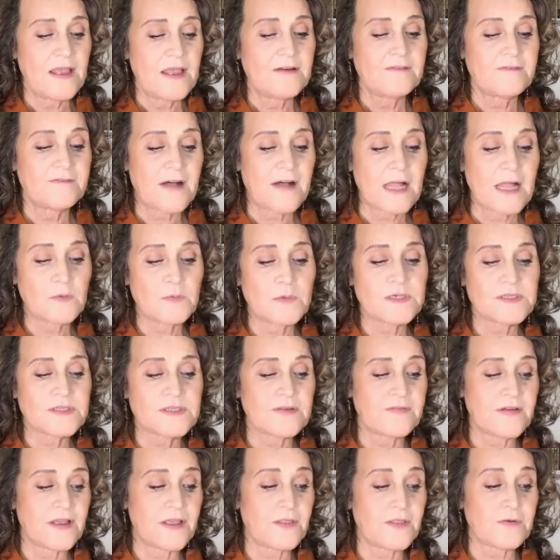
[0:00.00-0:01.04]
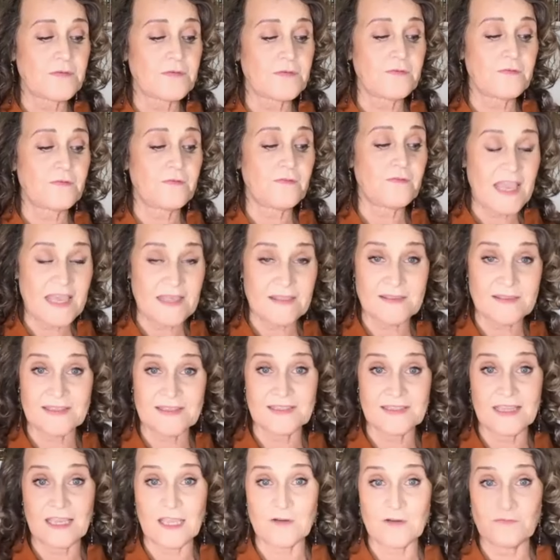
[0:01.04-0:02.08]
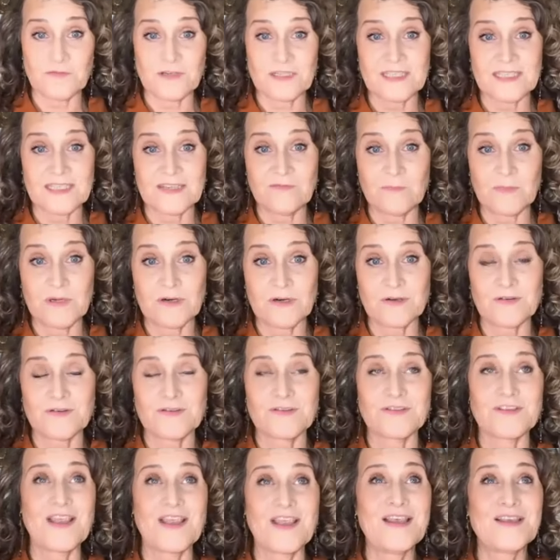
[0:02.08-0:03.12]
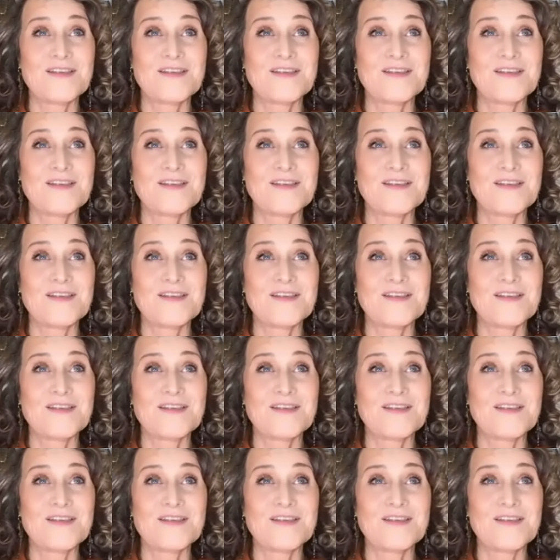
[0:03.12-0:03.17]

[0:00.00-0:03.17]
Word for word: followers of other faiths can receive miracles.